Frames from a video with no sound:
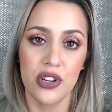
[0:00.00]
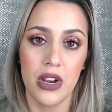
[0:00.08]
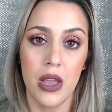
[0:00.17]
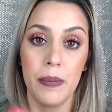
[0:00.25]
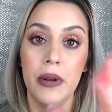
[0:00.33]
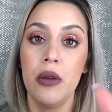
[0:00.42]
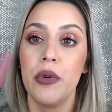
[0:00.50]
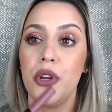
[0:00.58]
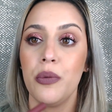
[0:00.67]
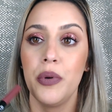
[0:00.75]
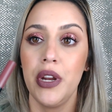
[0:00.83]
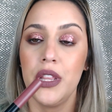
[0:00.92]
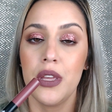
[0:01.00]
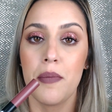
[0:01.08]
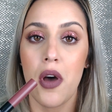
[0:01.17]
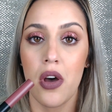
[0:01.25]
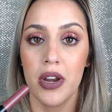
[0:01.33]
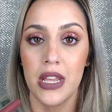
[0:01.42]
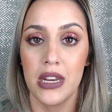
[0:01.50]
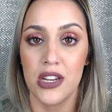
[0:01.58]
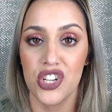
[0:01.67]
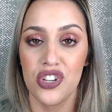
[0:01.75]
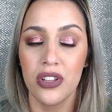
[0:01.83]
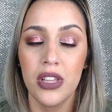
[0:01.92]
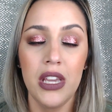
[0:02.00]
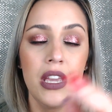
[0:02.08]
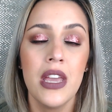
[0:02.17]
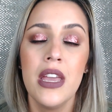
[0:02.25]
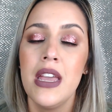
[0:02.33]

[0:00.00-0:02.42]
happening when you're putting them on initially.